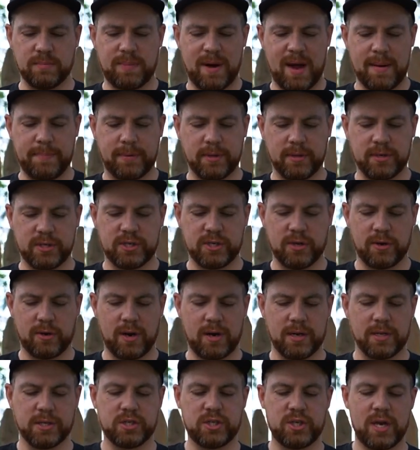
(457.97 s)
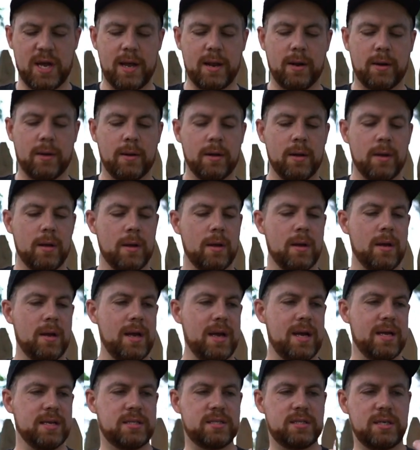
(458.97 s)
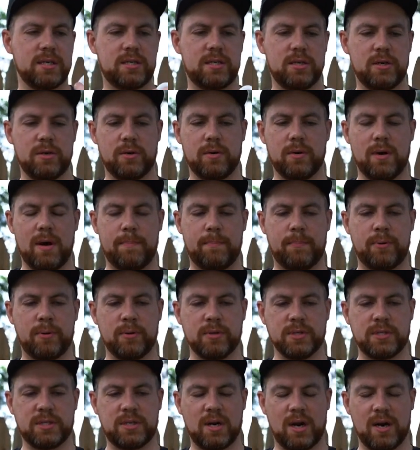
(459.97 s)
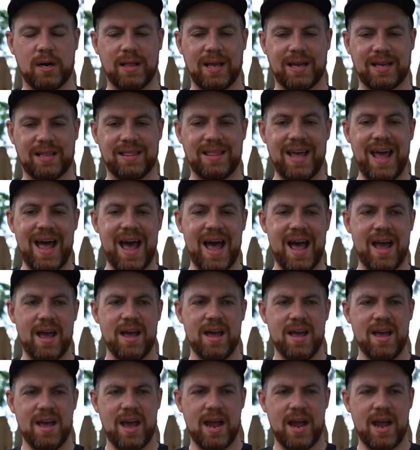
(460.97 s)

Popular showed on his channel is to do a pull start like that